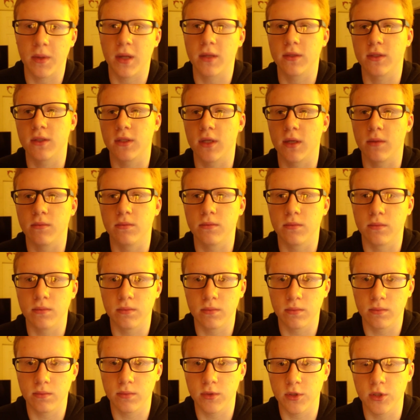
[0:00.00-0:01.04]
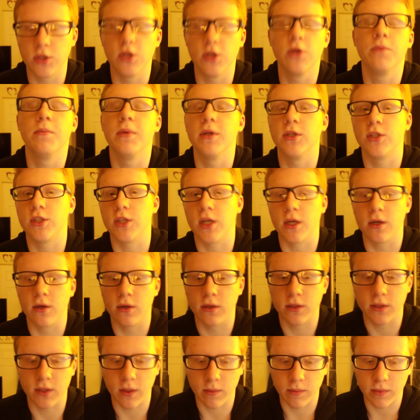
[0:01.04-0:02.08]
about some stupid shit
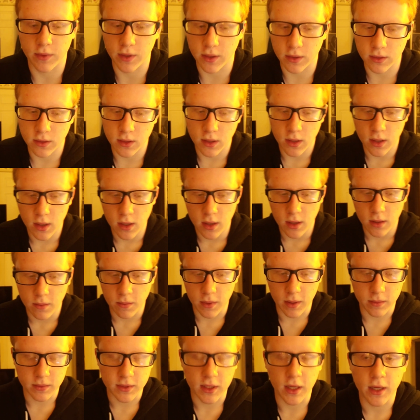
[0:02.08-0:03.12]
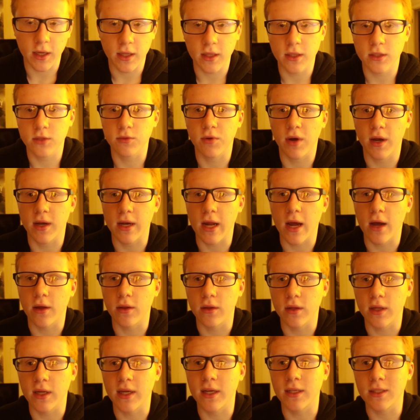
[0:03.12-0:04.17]
or something. But I'm telling you this right
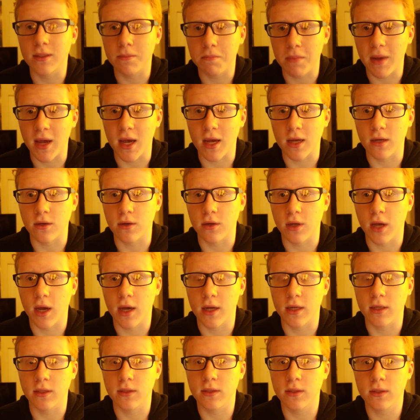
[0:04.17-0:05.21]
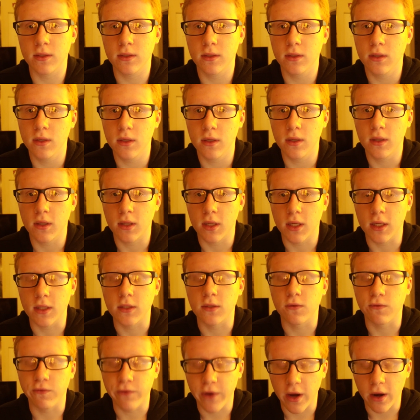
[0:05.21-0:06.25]
now, it's bad, you guys.
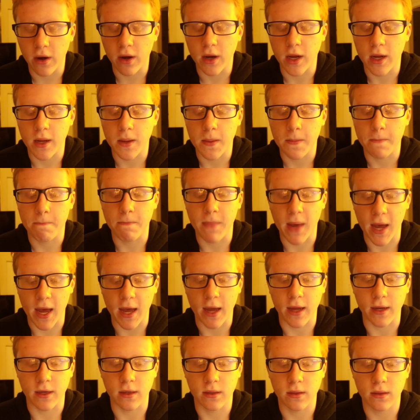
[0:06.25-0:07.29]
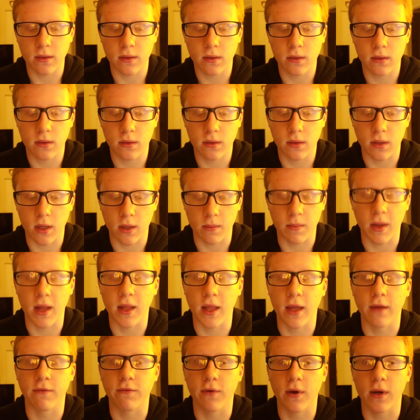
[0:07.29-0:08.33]
It's very bad in my
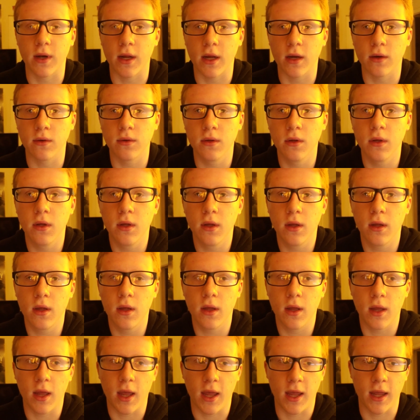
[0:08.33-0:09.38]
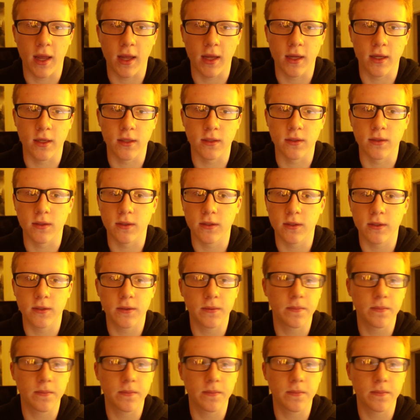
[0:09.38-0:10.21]
life right now. And